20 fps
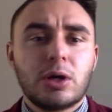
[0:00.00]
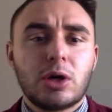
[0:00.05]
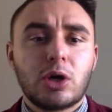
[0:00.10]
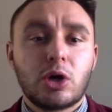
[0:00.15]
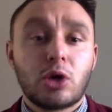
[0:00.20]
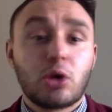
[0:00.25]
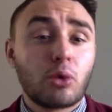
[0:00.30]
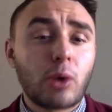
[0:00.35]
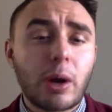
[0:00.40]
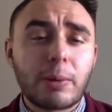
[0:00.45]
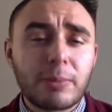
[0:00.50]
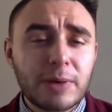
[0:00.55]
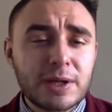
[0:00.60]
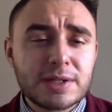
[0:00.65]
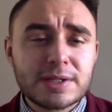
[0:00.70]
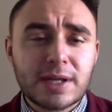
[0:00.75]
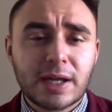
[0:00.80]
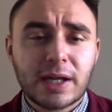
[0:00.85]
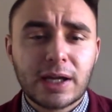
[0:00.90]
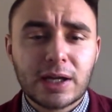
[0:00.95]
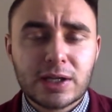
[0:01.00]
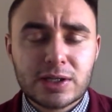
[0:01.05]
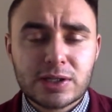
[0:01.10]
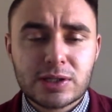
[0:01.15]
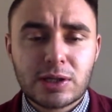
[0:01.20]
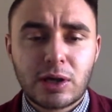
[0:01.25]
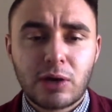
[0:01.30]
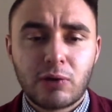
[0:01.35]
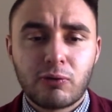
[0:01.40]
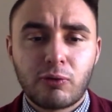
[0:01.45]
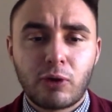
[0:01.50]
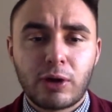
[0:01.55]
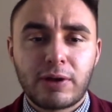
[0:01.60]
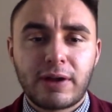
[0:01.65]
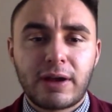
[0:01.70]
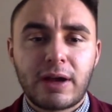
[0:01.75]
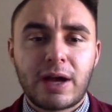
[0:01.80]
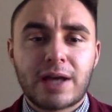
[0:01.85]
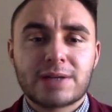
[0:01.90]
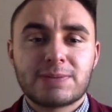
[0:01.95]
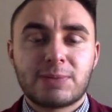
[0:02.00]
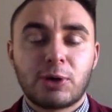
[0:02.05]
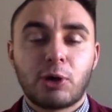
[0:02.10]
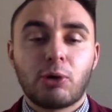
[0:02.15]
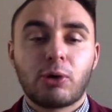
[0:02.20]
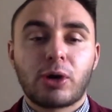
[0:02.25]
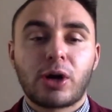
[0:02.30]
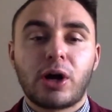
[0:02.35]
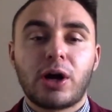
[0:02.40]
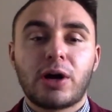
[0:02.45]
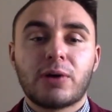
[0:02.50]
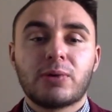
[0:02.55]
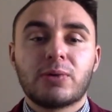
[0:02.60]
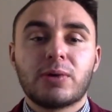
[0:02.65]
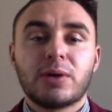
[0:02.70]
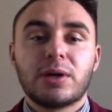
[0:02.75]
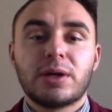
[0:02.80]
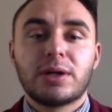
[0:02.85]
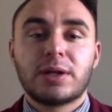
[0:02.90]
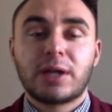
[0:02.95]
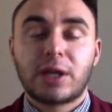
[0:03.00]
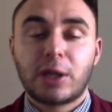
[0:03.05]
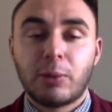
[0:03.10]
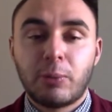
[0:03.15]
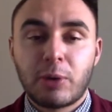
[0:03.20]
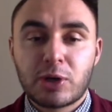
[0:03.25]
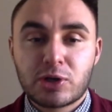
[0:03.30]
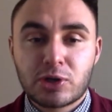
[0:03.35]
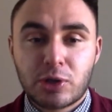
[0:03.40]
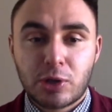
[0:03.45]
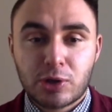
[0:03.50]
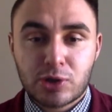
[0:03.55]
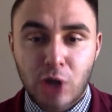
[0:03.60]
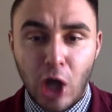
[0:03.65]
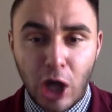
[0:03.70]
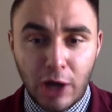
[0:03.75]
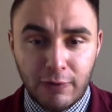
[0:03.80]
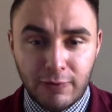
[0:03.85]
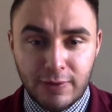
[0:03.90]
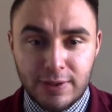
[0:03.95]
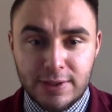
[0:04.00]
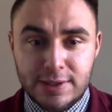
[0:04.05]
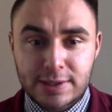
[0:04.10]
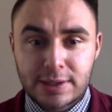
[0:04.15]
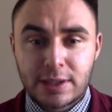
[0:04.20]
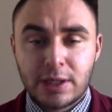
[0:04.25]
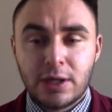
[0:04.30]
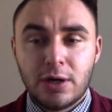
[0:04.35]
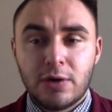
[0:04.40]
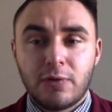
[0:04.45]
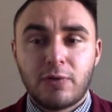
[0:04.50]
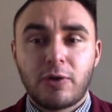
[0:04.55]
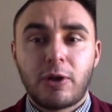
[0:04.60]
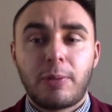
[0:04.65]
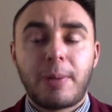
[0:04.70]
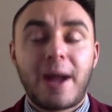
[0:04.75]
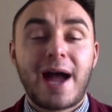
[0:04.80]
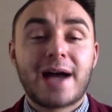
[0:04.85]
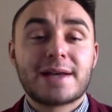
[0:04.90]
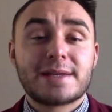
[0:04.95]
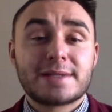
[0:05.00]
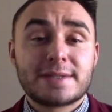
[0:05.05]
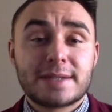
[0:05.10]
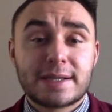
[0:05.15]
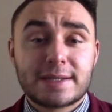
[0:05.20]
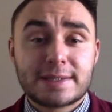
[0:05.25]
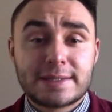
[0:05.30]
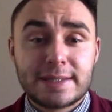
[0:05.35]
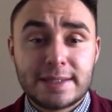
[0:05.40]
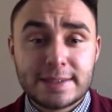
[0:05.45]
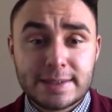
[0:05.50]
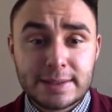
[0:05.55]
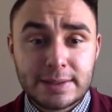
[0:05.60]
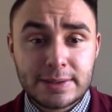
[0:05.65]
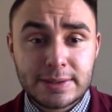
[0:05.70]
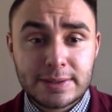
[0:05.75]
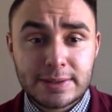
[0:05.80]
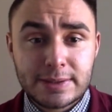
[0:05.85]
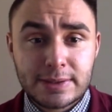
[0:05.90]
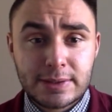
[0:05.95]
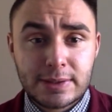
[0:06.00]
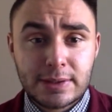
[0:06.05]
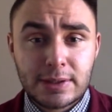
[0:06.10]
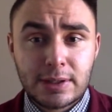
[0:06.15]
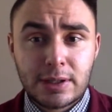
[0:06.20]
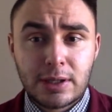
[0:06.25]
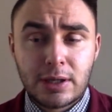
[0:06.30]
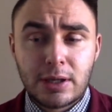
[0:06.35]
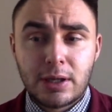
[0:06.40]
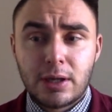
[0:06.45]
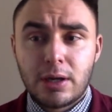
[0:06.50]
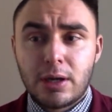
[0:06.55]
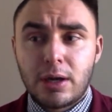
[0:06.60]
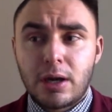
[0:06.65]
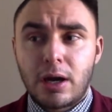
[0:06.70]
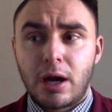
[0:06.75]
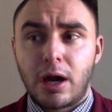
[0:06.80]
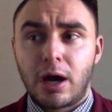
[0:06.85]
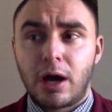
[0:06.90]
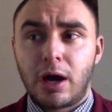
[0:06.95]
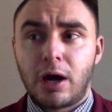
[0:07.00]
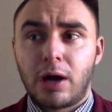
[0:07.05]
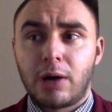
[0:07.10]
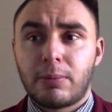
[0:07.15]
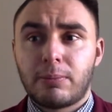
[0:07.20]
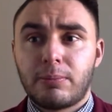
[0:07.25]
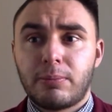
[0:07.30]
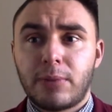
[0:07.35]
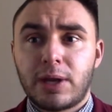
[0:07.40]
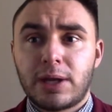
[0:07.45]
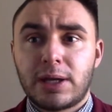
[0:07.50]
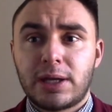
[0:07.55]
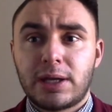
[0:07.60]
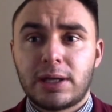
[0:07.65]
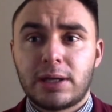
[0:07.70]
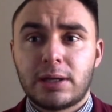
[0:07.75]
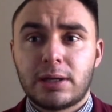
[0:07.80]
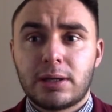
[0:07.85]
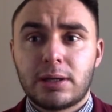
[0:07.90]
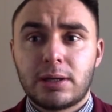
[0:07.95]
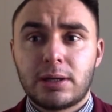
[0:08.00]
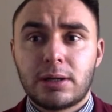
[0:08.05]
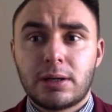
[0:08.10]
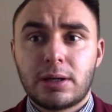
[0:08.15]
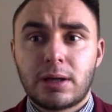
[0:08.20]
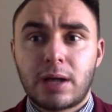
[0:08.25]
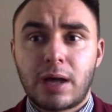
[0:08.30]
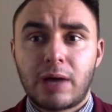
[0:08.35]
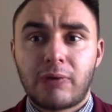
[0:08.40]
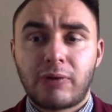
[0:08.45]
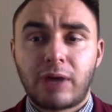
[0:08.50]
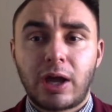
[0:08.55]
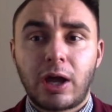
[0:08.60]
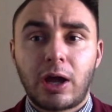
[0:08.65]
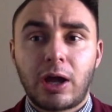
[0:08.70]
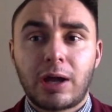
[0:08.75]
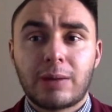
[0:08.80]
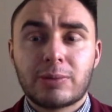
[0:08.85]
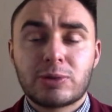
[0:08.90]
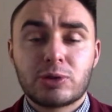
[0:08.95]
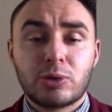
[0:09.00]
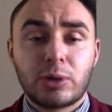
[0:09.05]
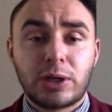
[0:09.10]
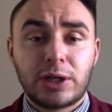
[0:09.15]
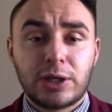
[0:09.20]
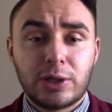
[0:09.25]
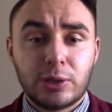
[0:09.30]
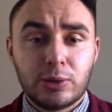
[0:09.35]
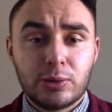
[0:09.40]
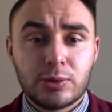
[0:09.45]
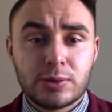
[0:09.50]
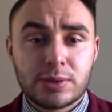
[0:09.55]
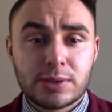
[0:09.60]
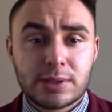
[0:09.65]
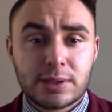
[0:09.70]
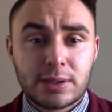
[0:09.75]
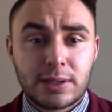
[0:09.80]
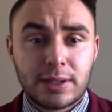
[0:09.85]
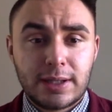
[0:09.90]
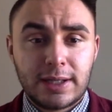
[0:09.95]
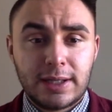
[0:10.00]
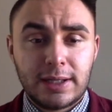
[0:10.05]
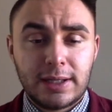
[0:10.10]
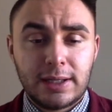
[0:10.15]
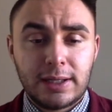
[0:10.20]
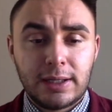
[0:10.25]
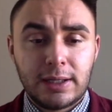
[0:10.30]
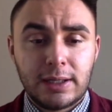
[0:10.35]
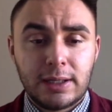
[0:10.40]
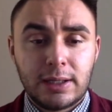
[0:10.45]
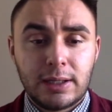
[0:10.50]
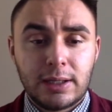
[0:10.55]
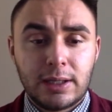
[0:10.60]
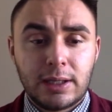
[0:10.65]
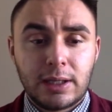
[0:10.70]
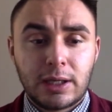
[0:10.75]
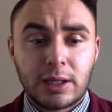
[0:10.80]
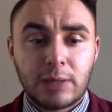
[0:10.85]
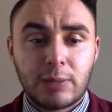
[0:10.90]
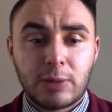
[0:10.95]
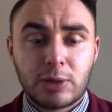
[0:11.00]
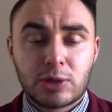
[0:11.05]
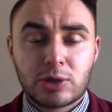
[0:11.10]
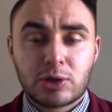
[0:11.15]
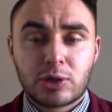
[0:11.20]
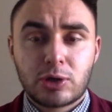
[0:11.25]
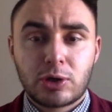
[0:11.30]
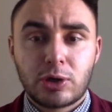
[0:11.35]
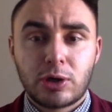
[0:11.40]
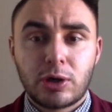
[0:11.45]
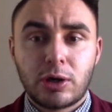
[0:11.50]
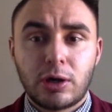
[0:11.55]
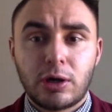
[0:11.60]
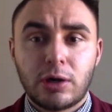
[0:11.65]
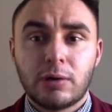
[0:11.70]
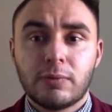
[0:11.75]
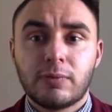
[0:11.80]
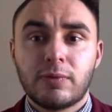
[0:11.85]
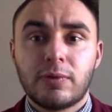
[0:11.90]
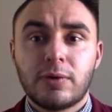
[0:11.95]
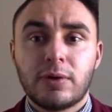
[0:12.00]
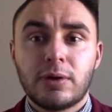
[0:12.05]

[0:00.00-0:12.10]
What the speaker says: corruptness, I guess, of what has been going on in the commissioner's office for the past 6 seasons. Many have came to accuse the commissioner of